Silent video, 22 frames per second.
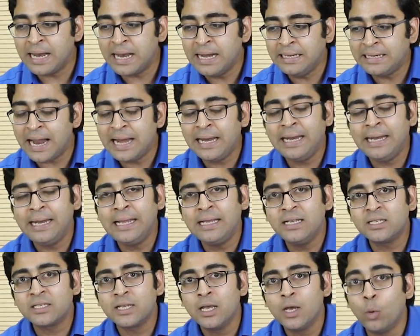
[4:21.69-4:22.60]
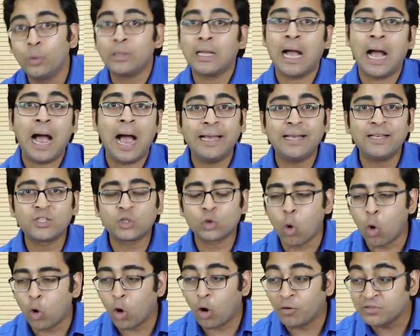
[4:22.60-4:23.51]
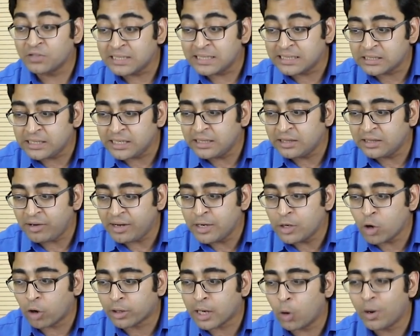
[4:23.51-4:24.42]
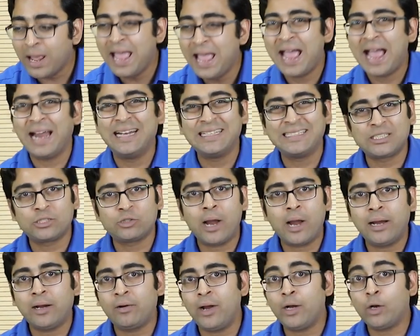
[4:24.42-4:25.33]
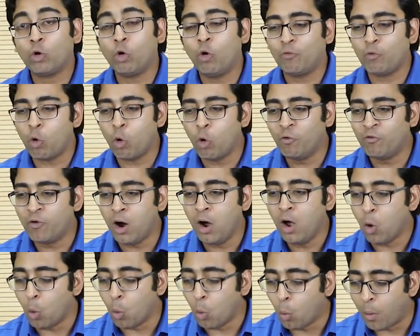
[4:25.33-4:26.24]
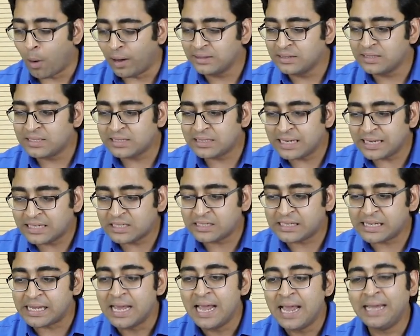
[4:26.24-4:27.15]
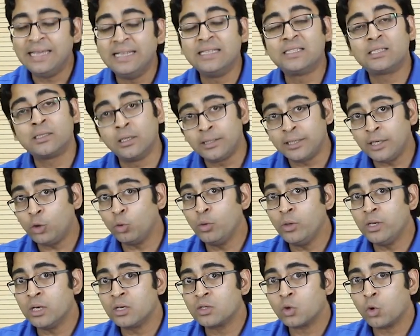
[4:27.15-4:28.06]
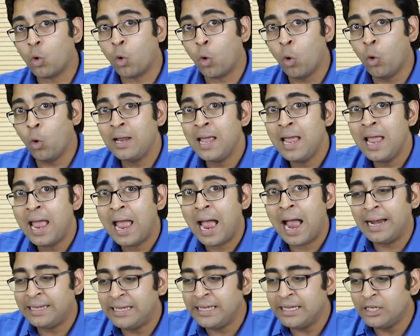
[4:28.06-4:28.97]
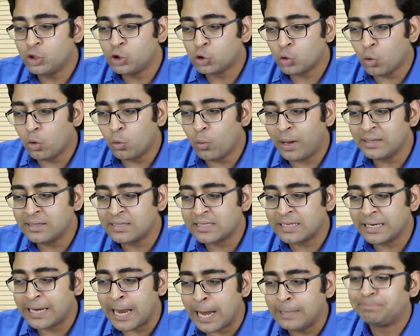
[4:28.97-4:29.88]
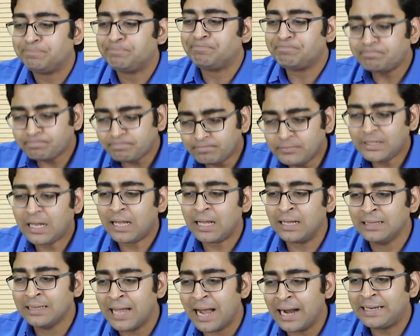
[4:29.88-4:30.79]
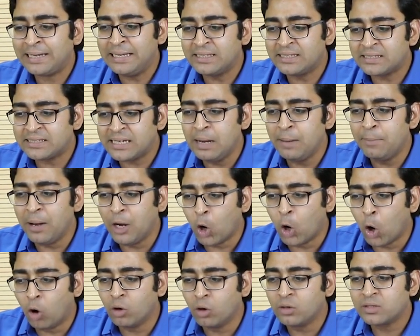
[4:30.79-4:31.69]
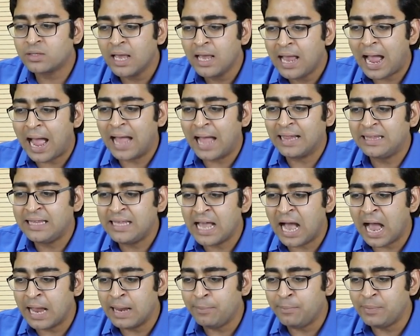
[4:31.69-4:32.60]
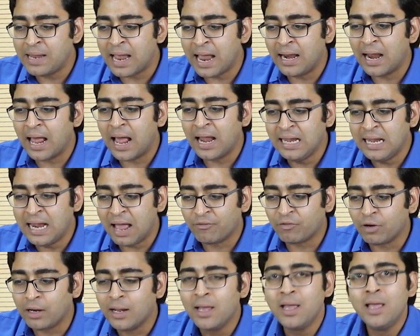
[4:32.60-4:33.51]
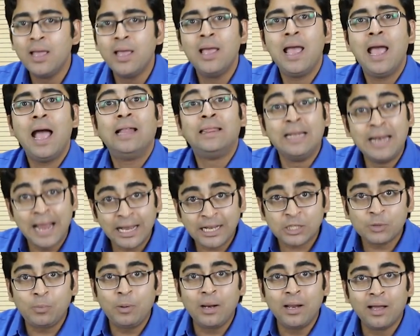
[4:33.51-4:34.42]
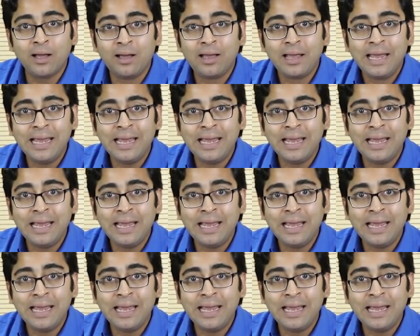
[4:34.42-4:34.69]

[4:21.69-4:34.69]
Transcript: in 10 innings with a high score of 63 not out and a strike rate of over 160. He's 32 years old and he showed once again that he still belongs at the IPL level. The next player